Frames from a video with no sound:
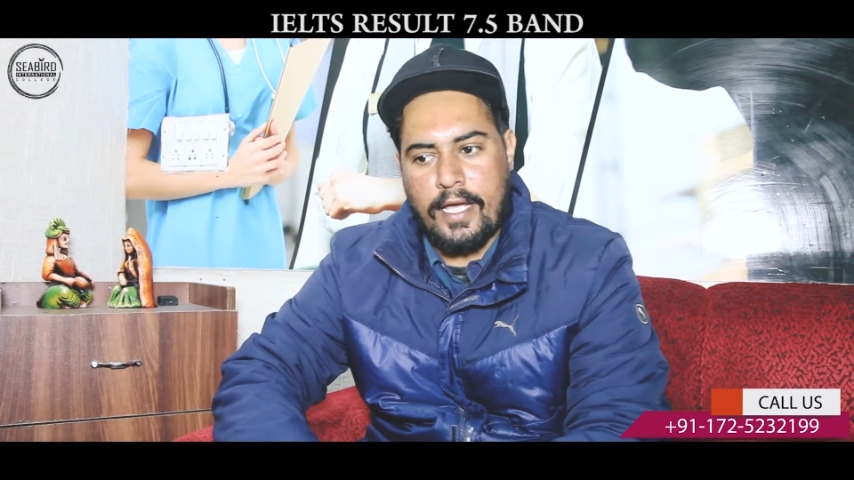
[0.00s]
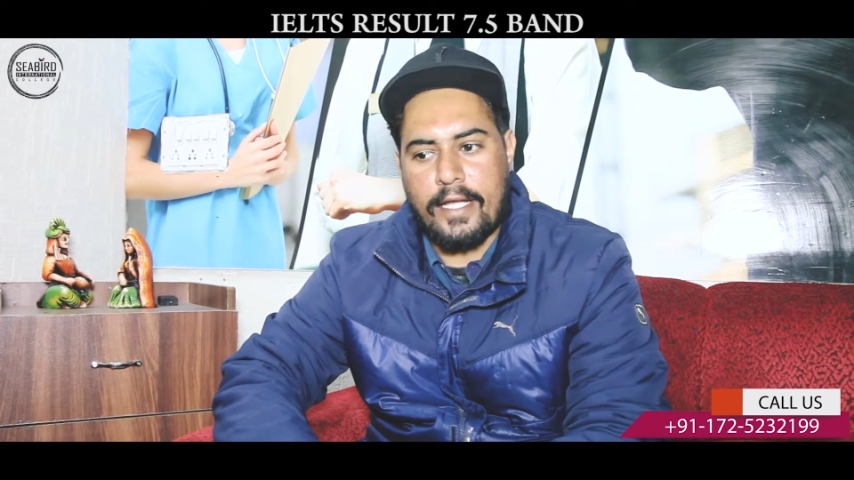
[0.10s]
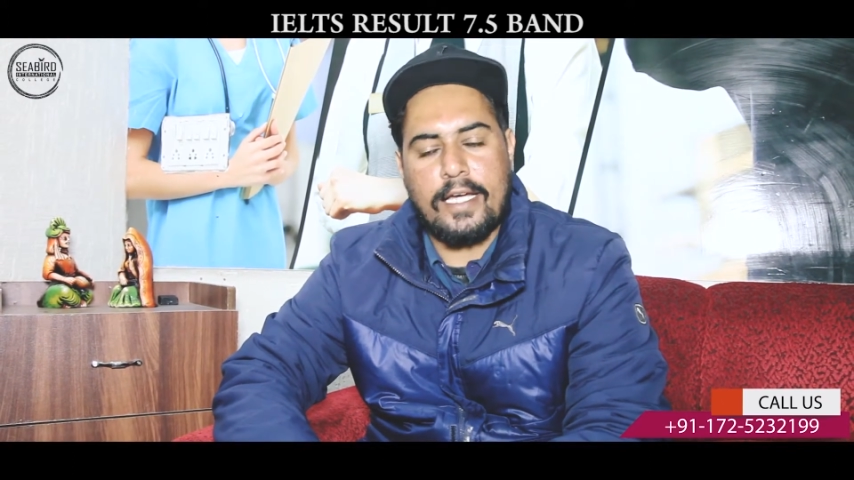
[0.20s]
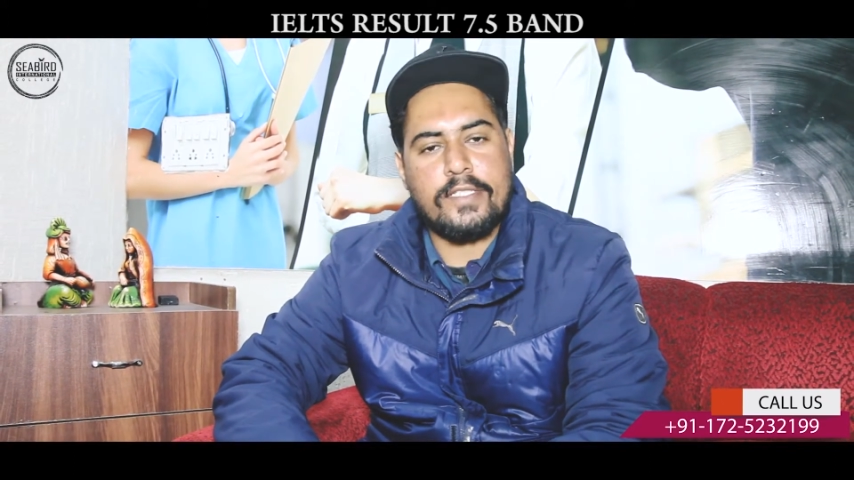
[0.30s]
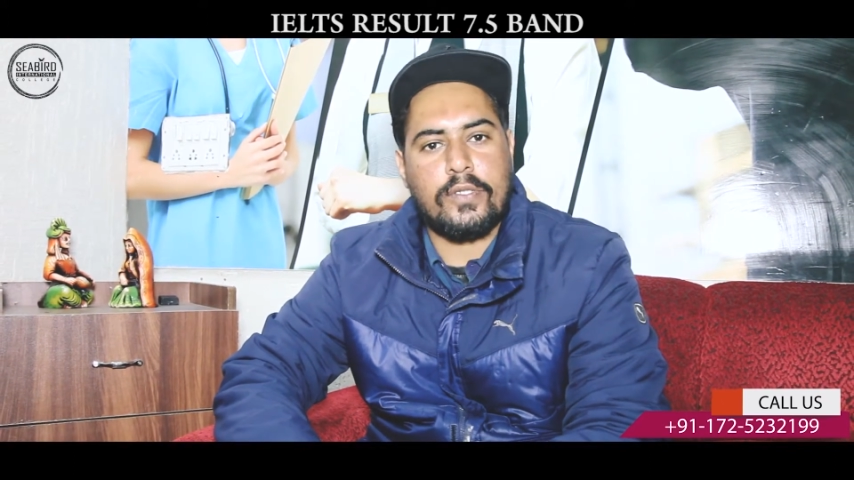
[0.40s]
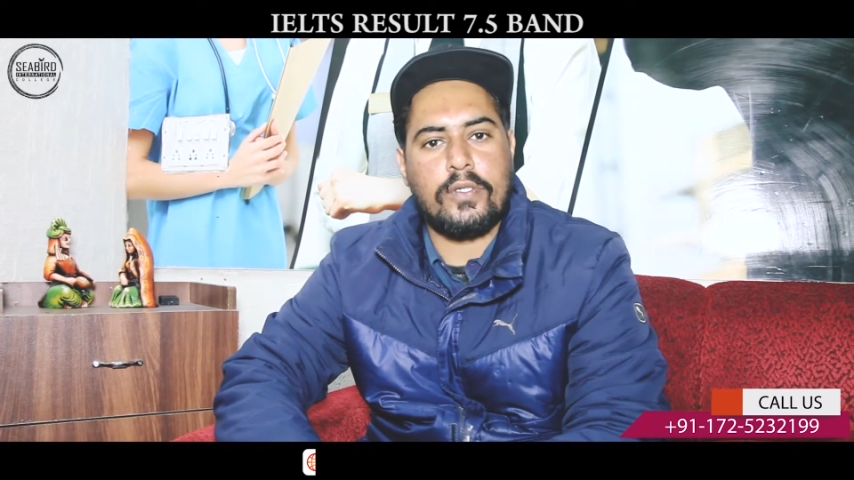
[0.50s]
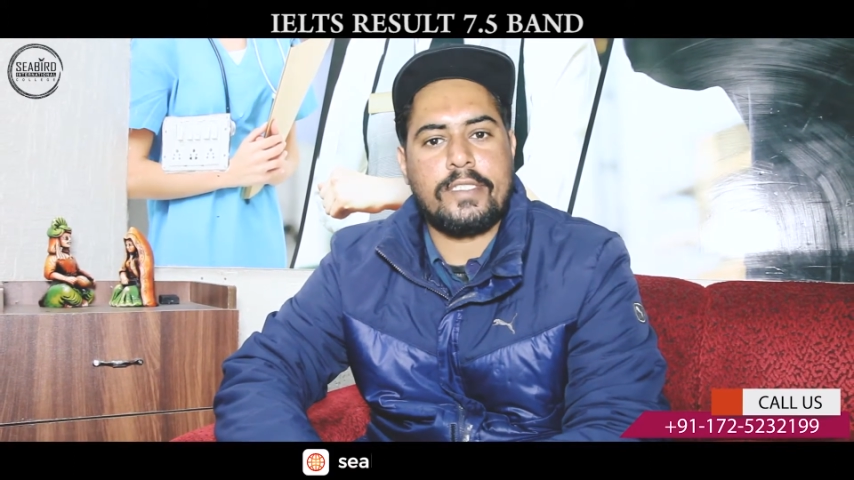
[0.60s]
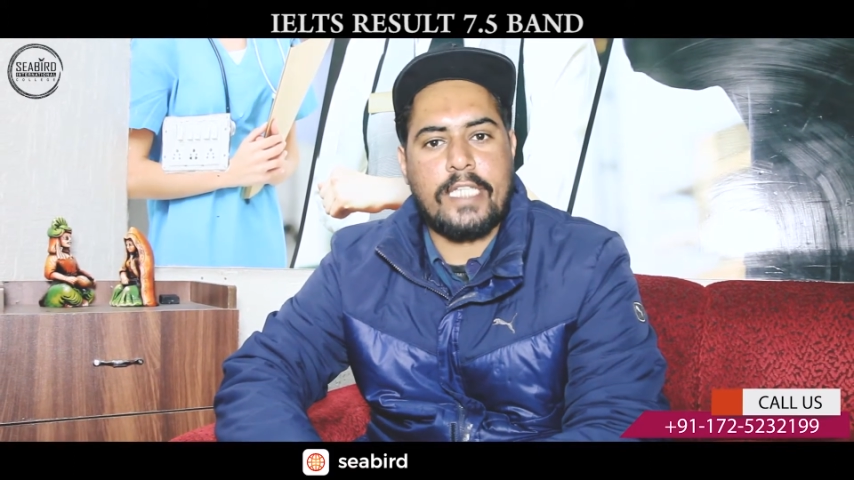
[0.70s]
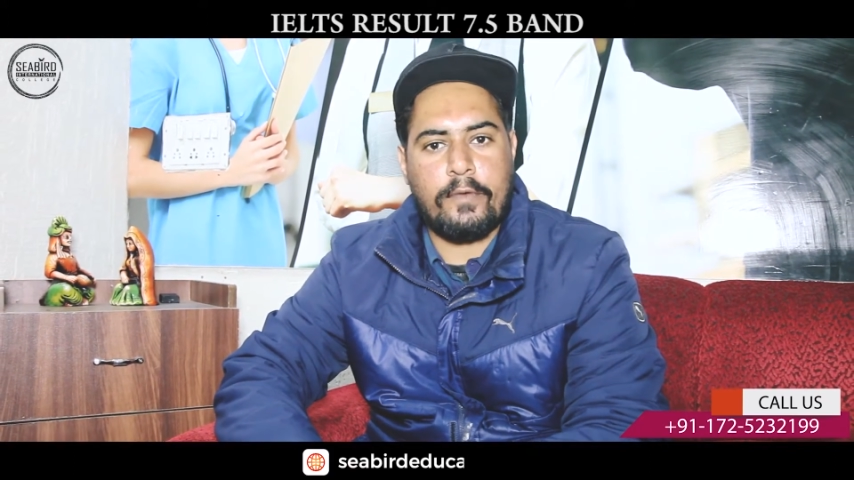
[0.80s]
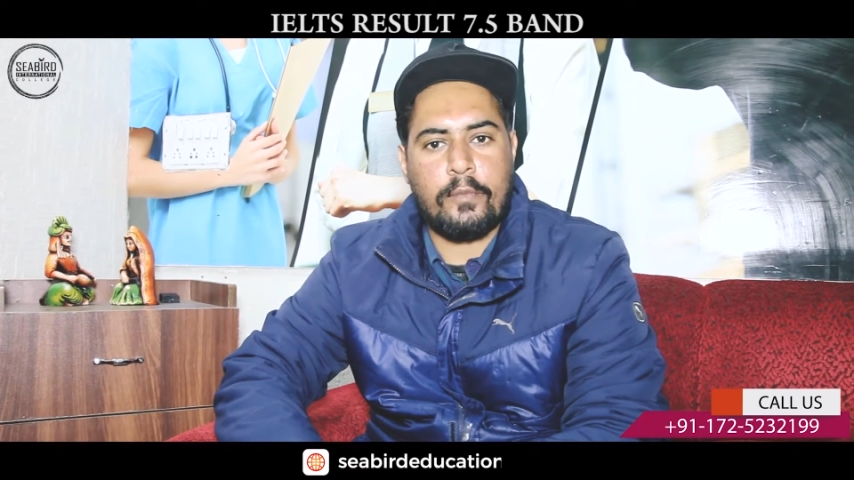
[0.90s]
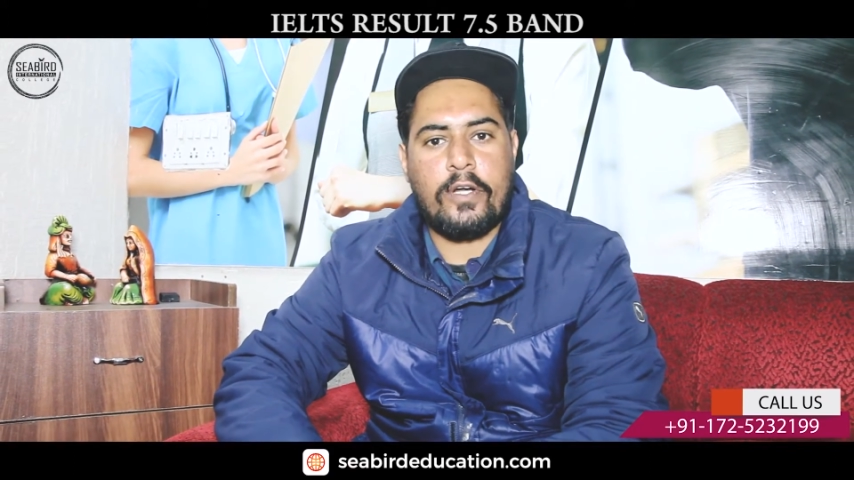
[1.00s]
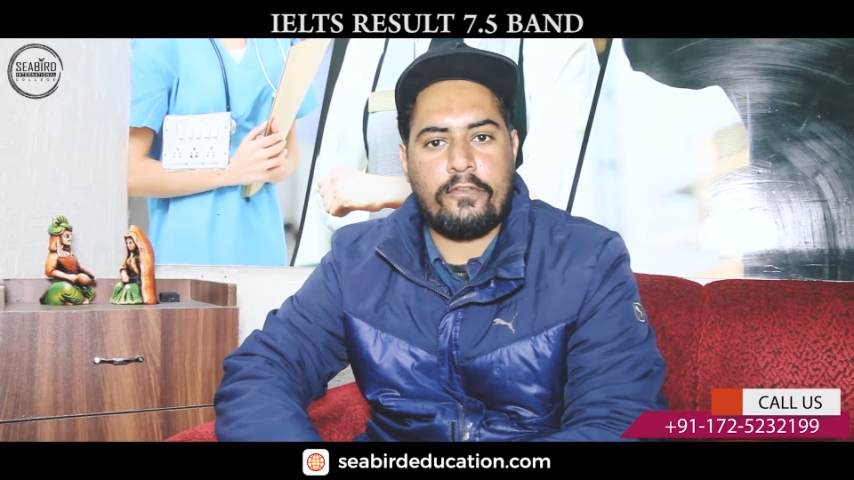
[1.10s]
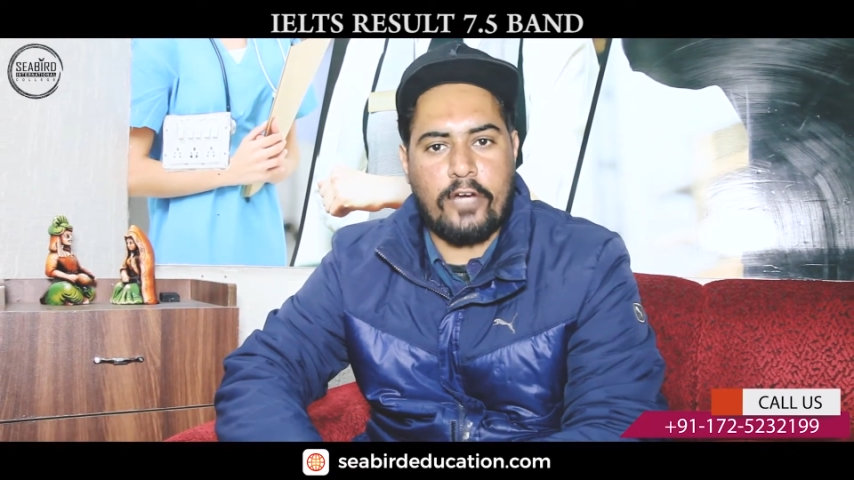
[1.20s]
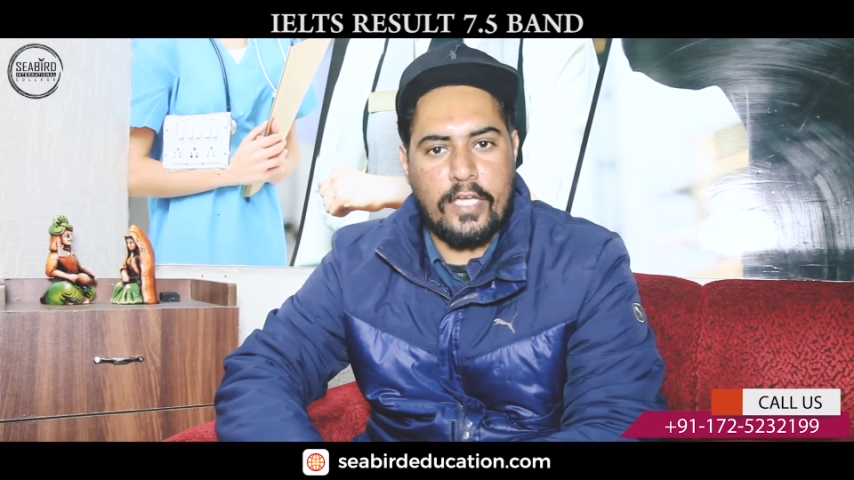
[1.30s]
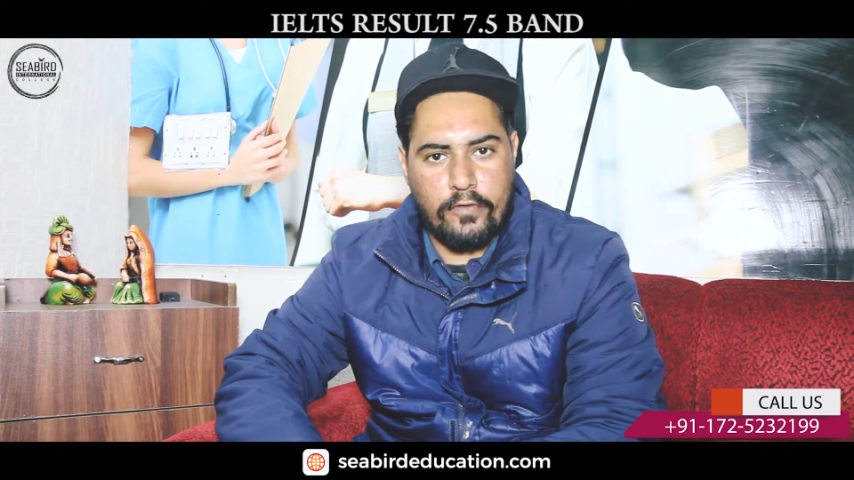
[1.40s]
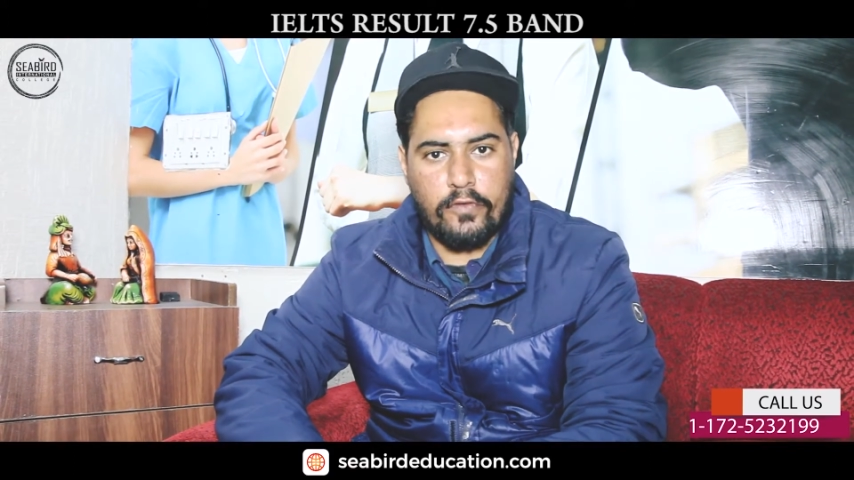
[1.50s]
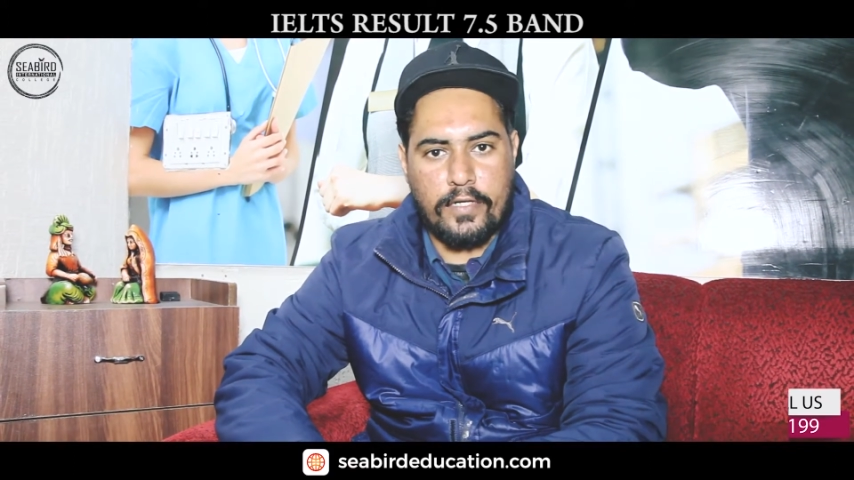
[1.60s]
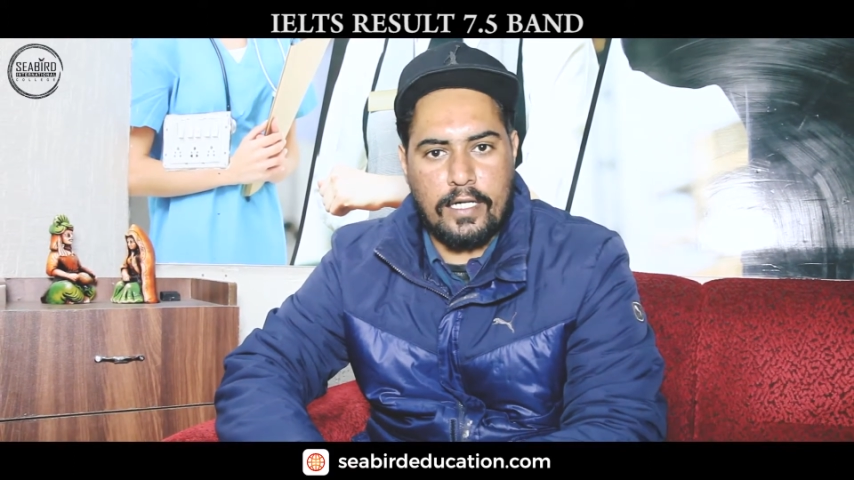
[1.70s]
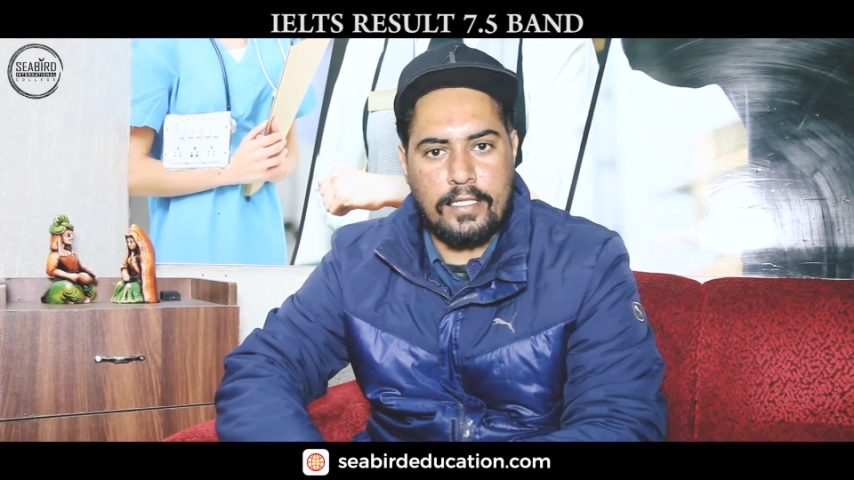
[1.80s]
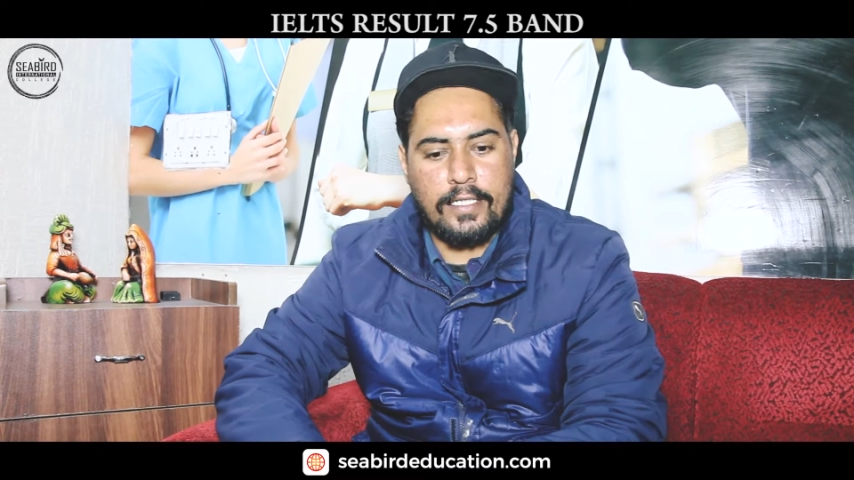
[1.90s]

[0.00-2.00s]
and I scored 7.5 overall